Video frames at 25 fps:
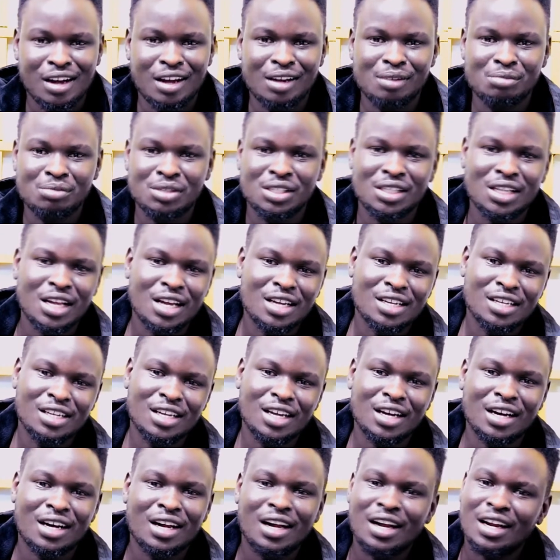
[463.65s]
I'm staying
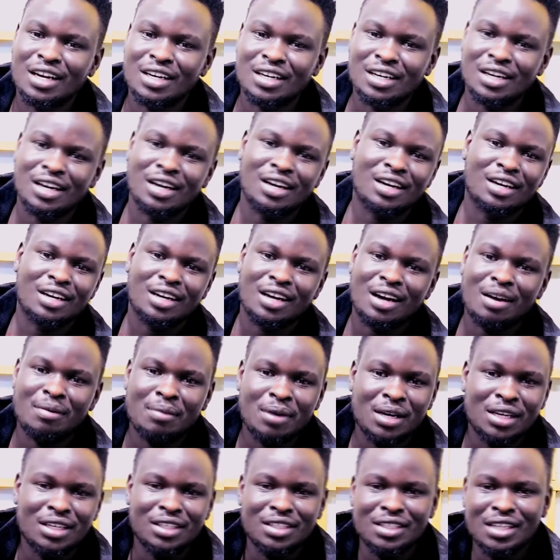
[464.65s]
here, and uh,
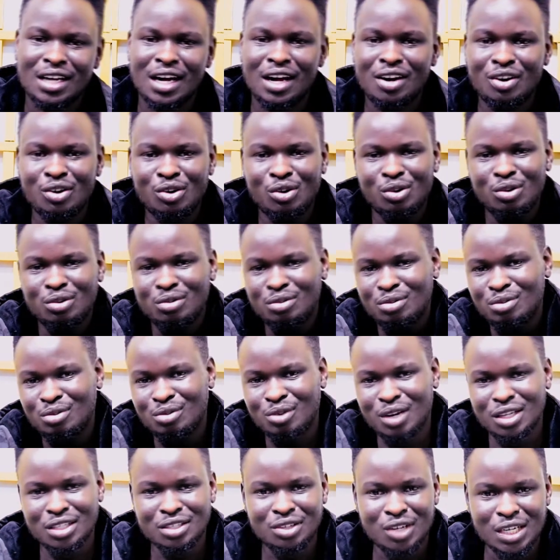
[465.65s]
kama lisalo
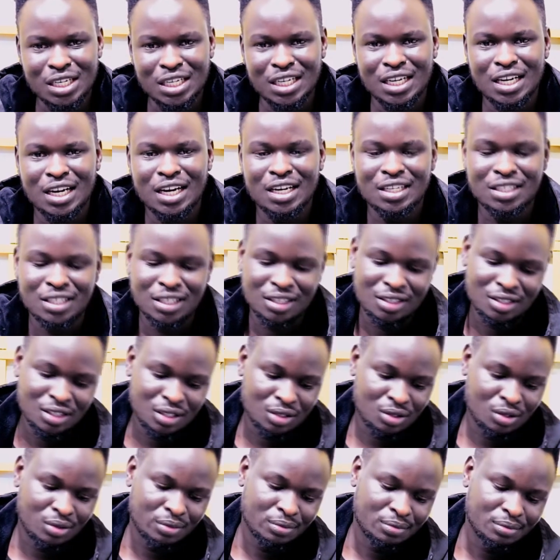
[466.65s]
wacha wanikate.
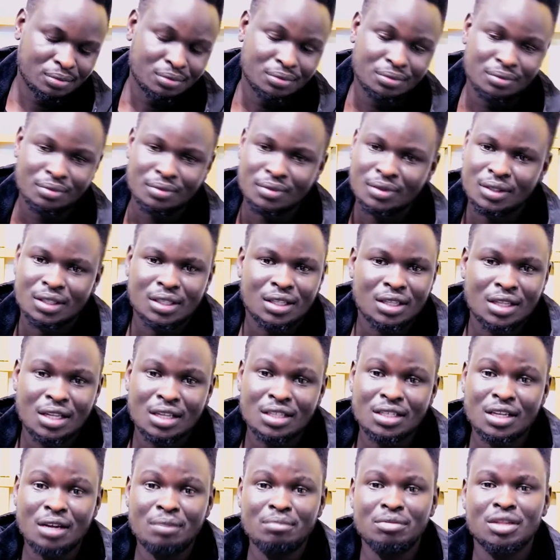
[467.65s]
So
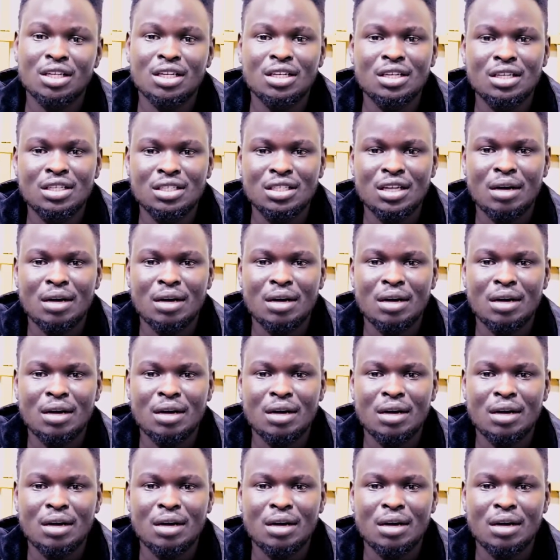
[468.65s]
the same thing is